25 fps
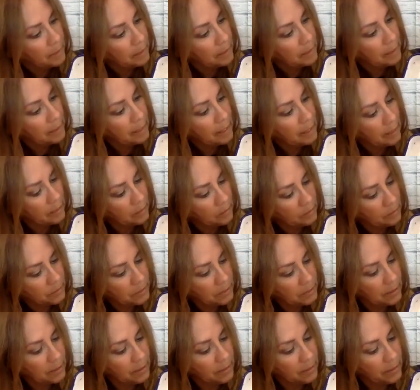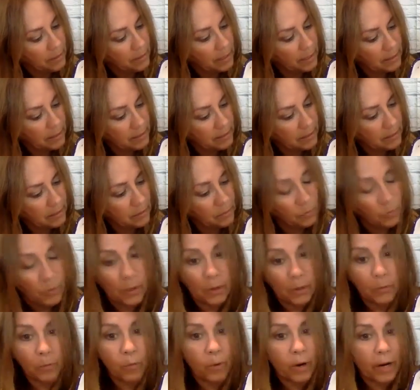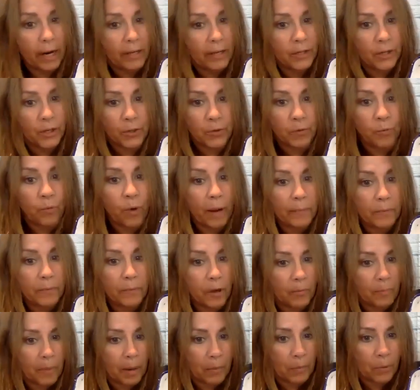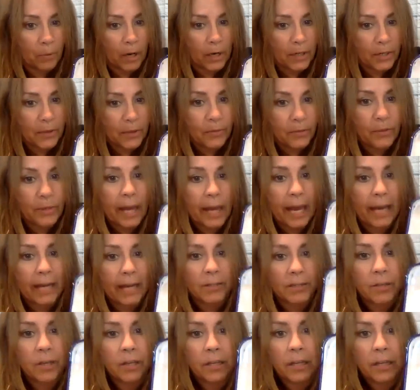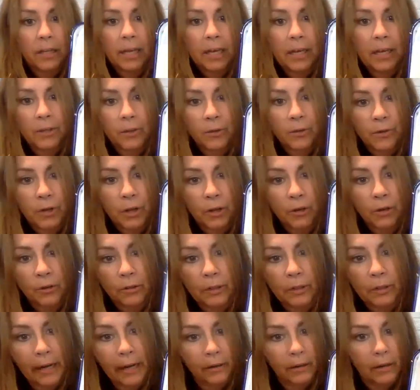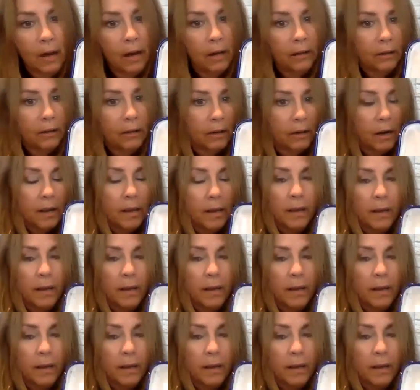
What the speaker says: yellow to this, what I just wiped off my brush, that is going to get you to your lighter color